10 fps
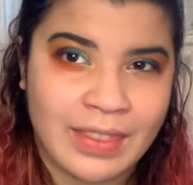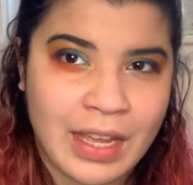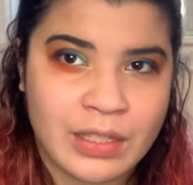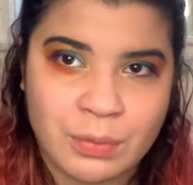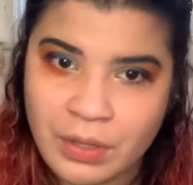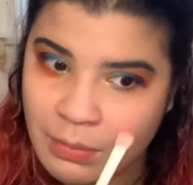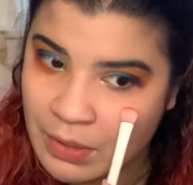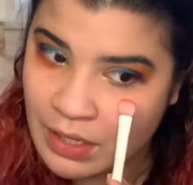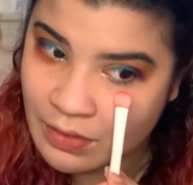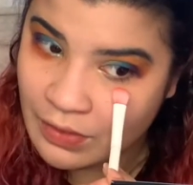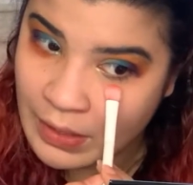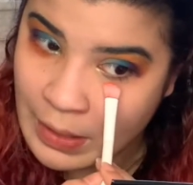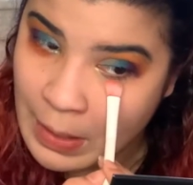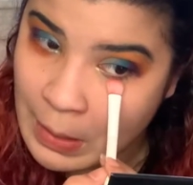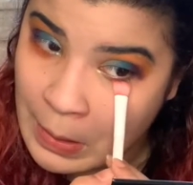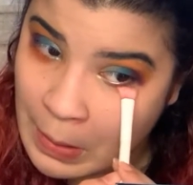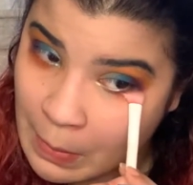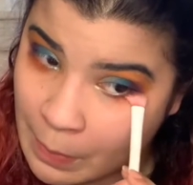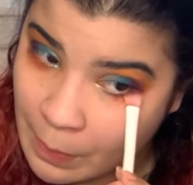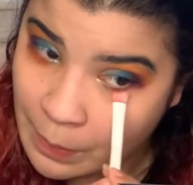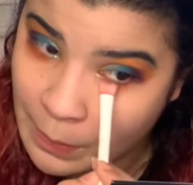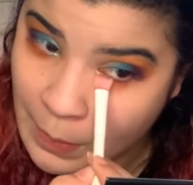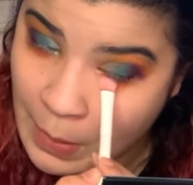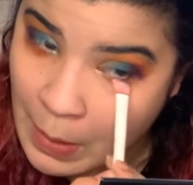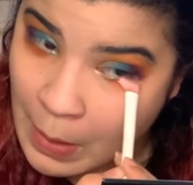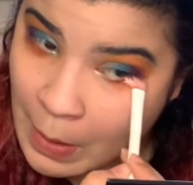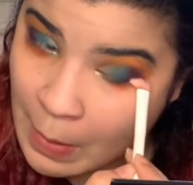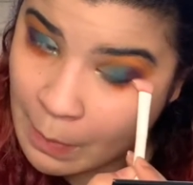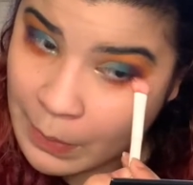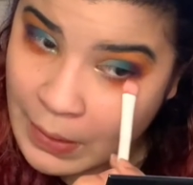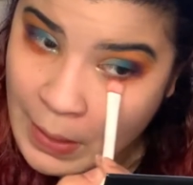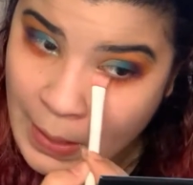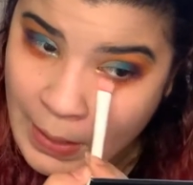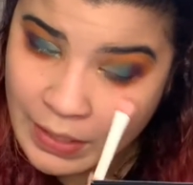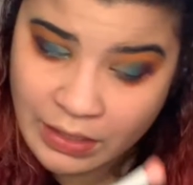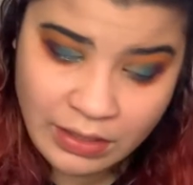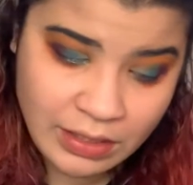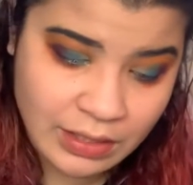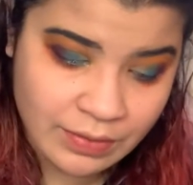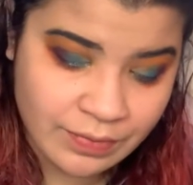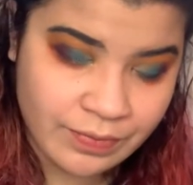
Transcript: That's where I'm kind of like, I don't know. Because...